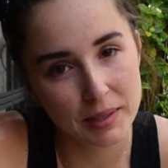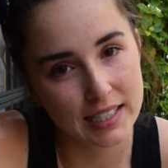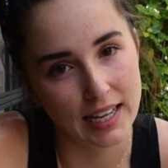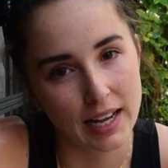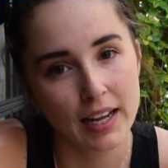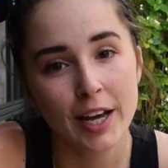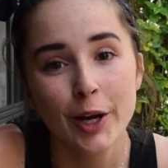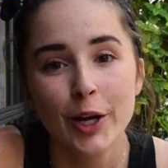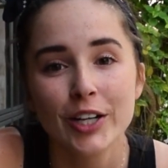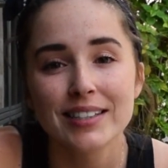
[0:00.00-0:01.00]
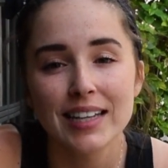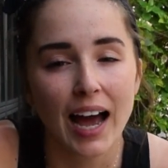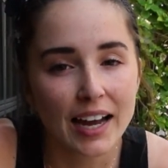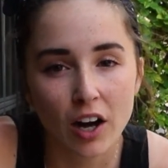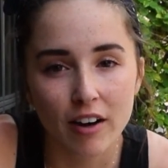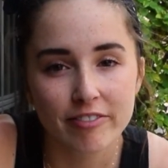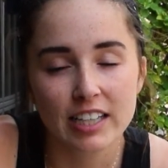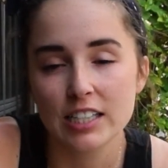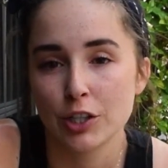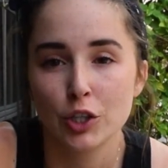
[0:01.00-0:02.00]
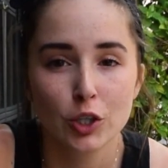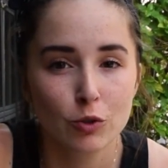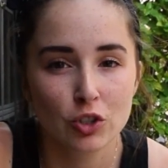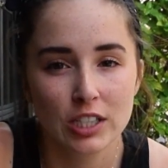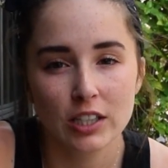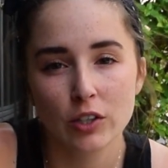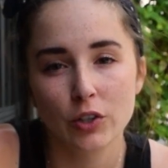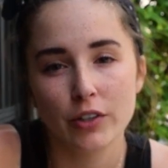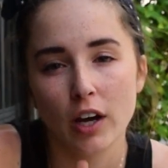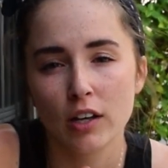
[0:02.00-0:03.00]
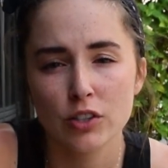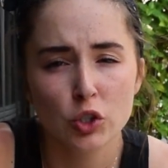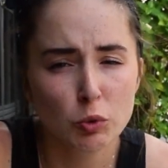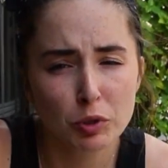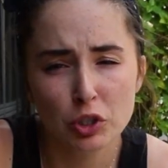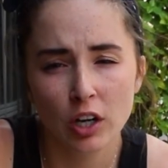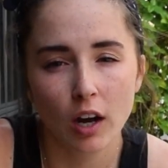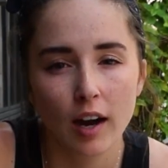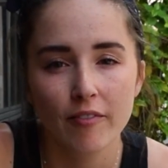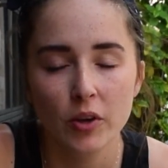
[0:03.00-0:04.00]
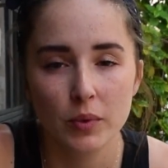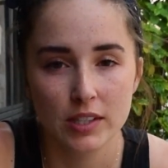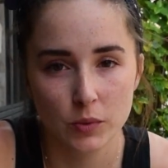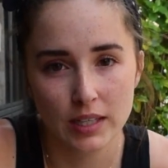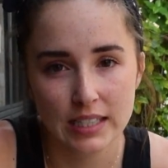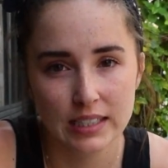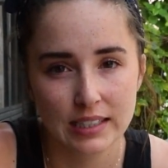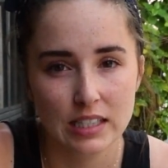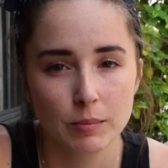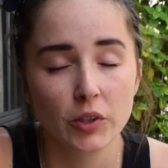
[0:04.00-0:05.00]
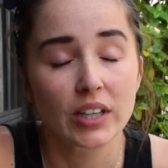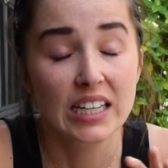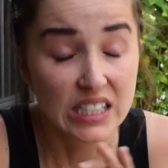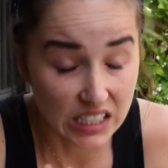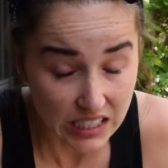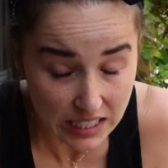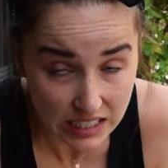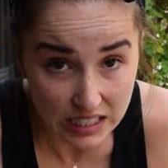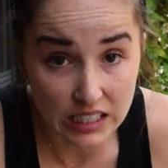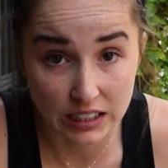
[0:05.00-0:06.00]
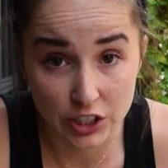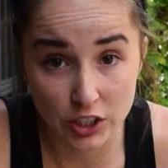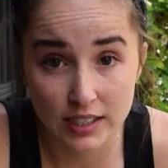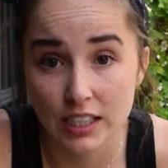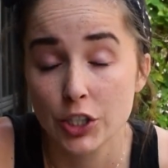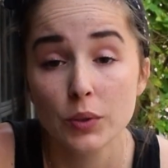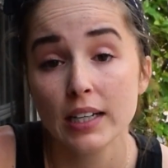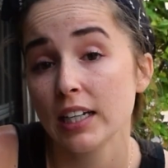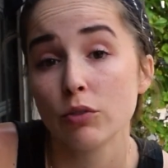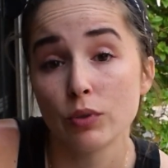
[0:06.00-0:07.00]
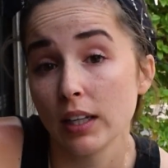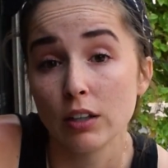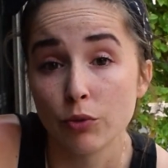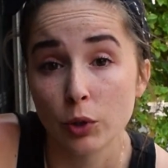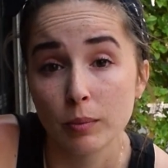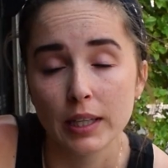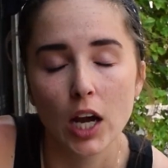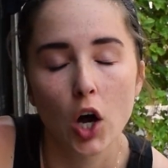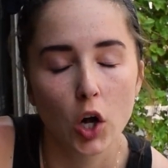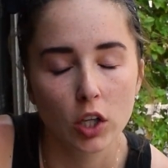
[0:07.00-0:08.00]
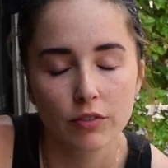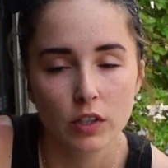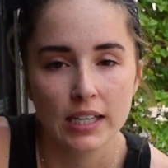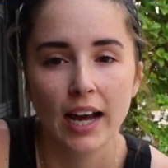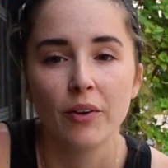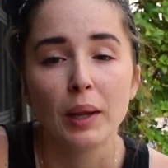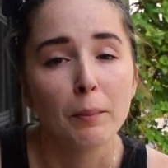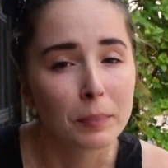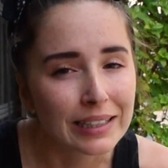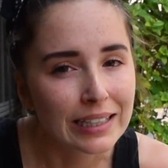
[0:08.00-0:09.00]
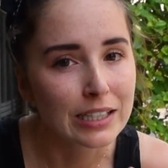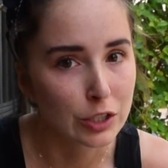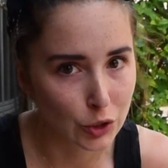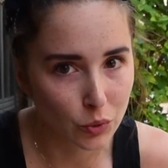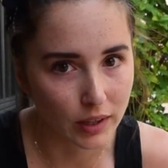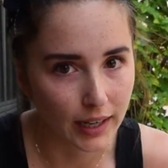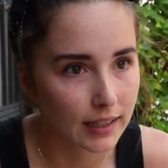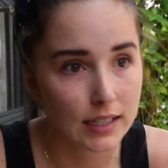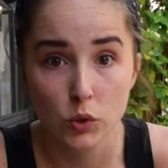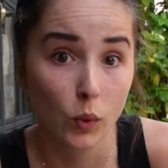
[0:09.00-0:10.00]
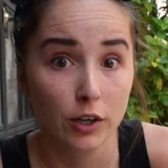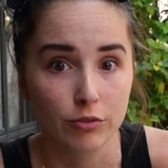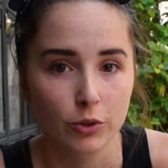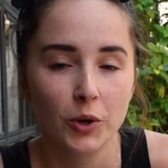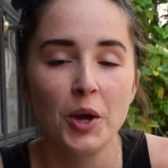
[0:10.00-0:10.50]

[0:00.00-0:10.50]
me say, Thai coffee is a huge deal. The super strong coffee with sweetened condensed milk, it's delicious, and you can get it really affordably all over town, and please do that. It's wonderful.